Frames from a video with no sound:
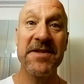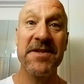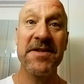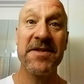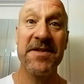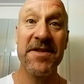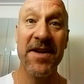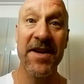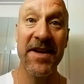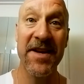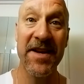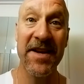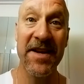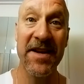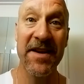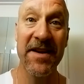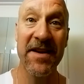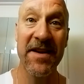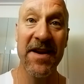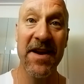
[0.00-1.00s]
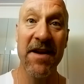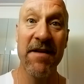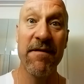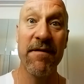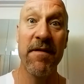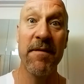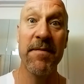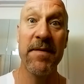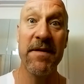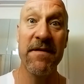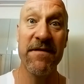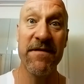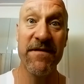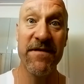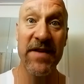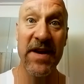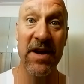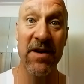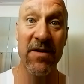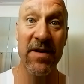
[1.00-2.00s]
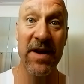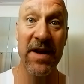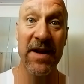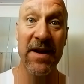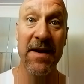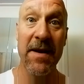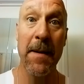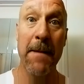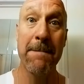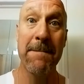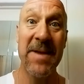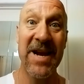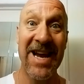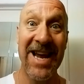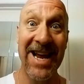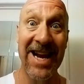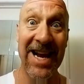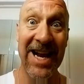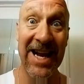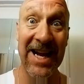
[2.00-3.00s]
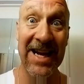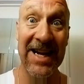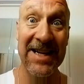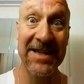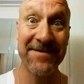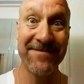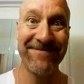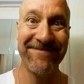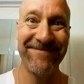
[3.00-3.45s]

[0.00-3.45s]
society from the very beginning.